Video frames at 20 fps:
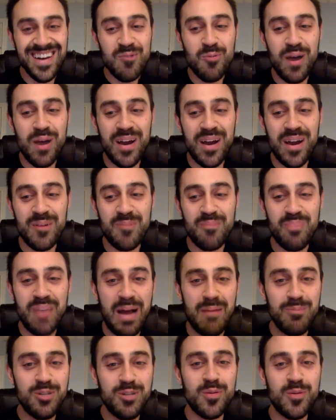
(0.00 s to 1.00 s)
where
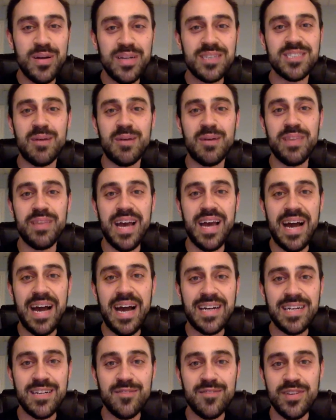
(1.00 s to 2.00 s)
I'm doing something
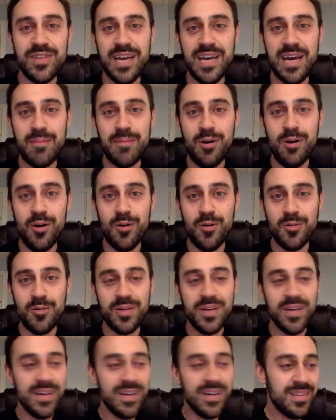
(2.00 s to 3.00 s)
active in that
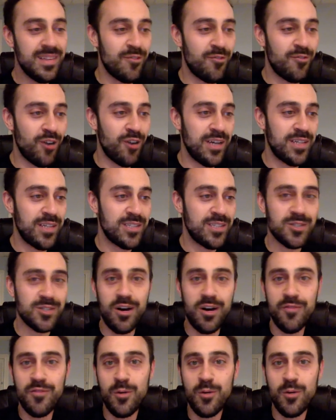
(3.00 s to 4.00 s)
mode. The phrase is
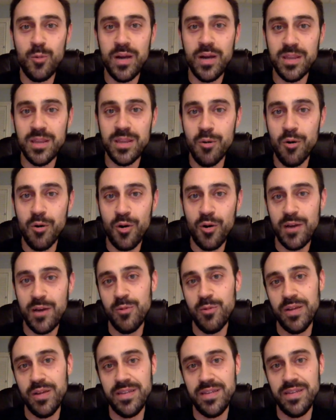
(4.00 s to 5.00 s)
often win the morning,
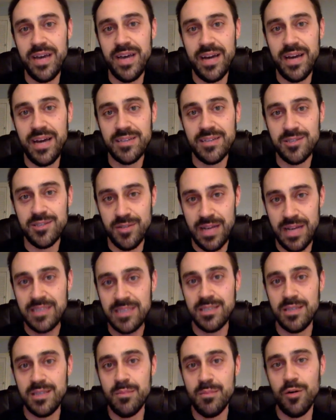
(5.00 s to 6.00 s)
win the day. So
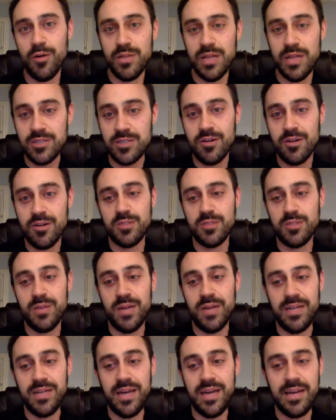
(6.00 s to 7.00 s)
that's the mode that starts
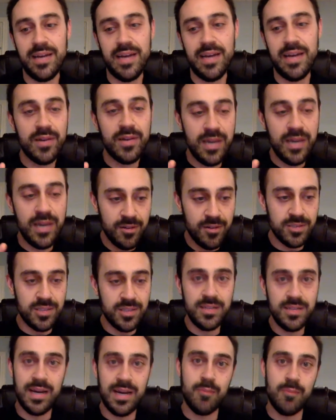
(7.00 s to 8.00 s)
my day. Now here's the
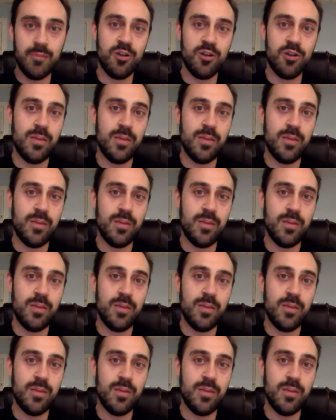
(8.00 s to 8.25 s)
time where